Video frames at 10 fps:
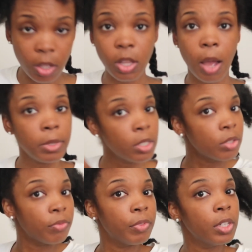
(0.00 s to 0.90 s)
So I'm gonna
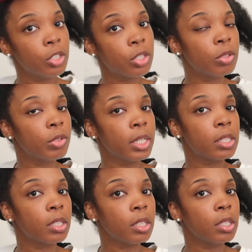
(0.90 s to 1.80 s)
just finish the
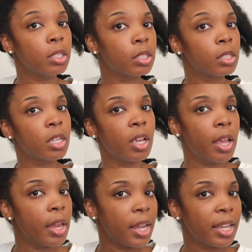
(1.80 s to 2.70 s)
rest of these,
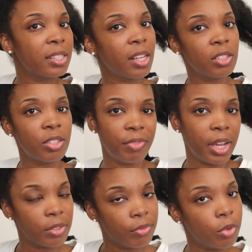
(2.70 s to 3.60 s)
and I guess I'll just
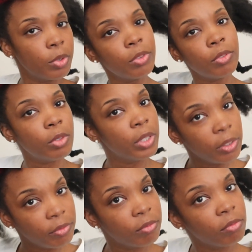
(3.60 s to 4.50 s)
fast forward through
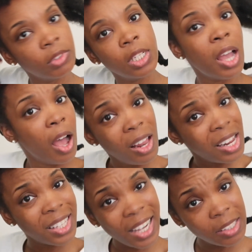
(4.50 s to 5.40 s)
it.
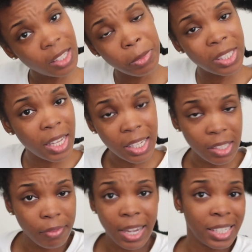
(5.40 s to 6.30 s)
Unless I got something to say, because
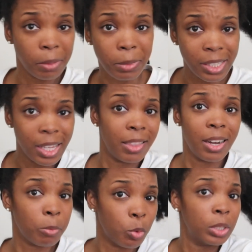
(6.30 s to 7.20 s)
if I got something to say, then
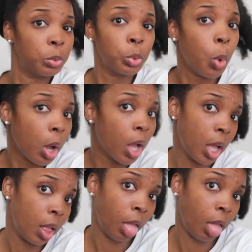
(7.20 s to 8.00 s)
I'm going to talk.